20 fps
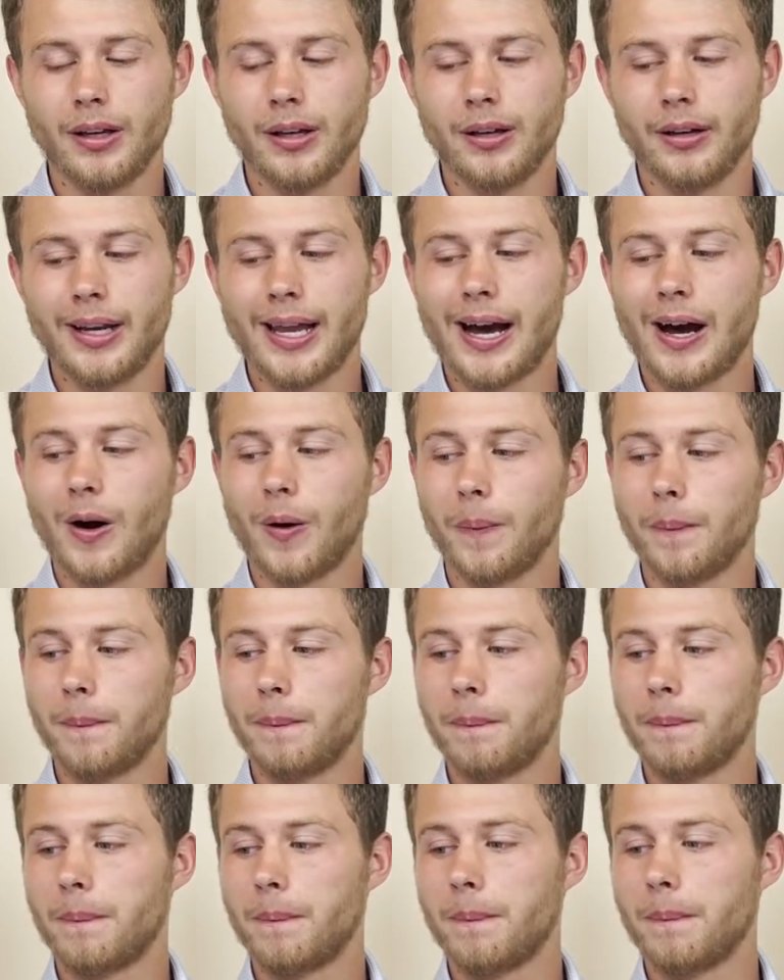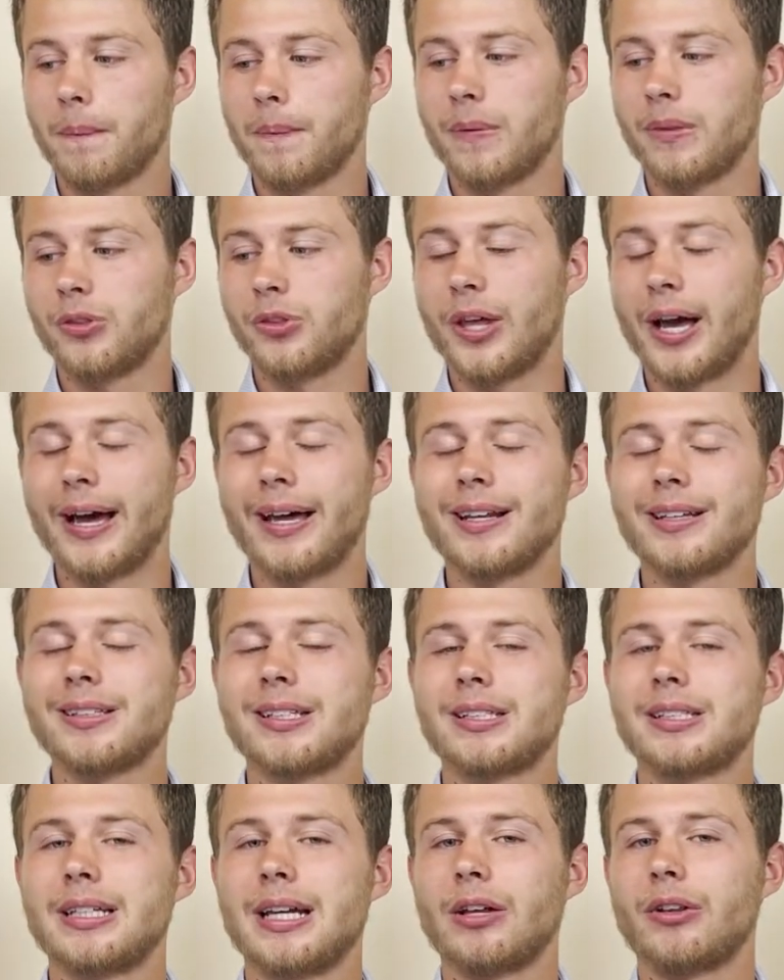Now, that
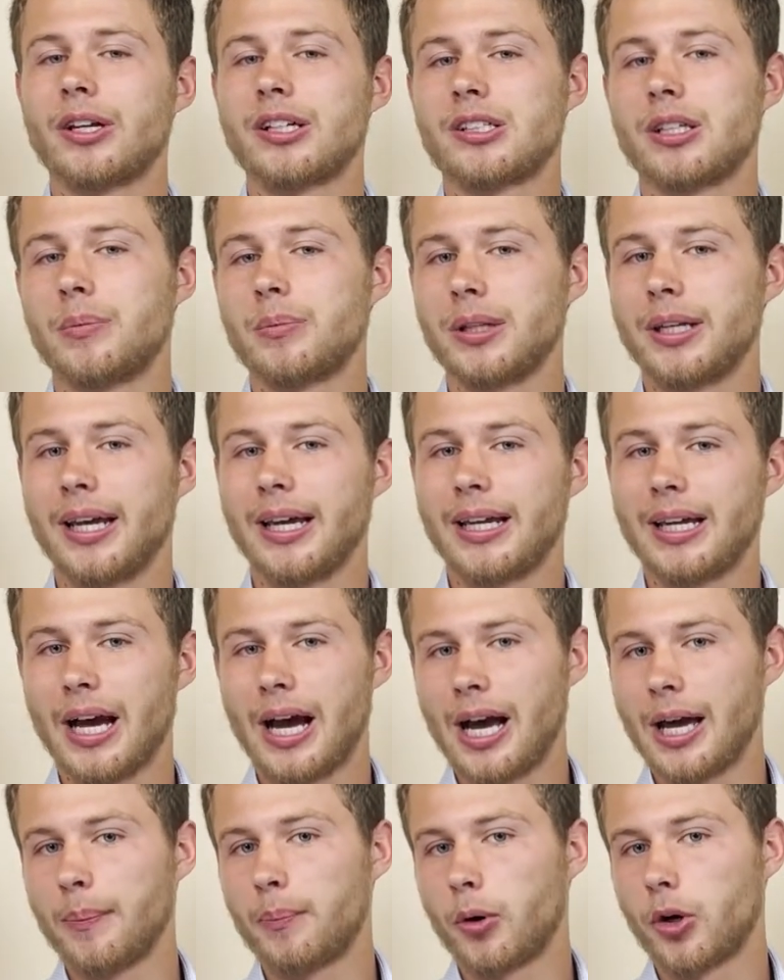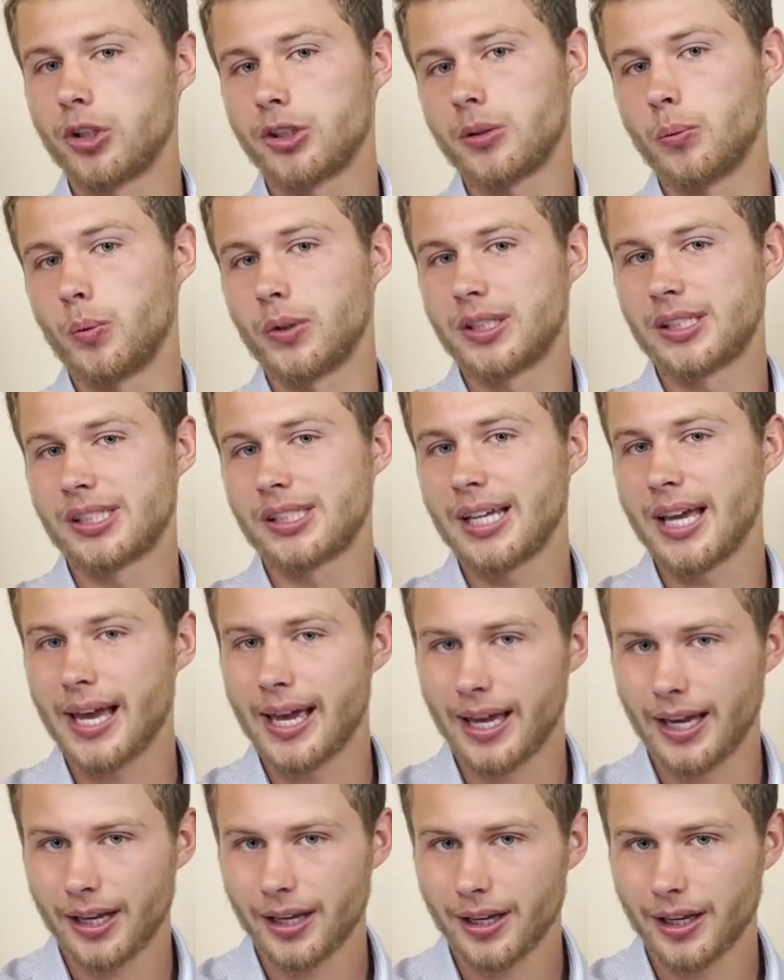doesn't sound like something a kind person would
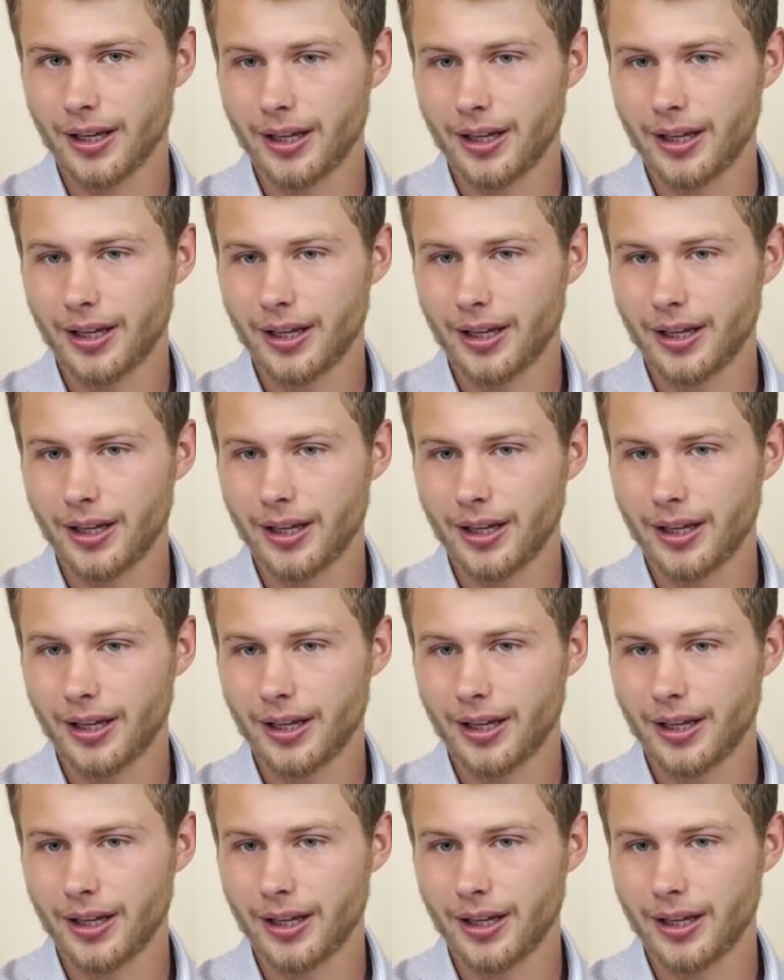say,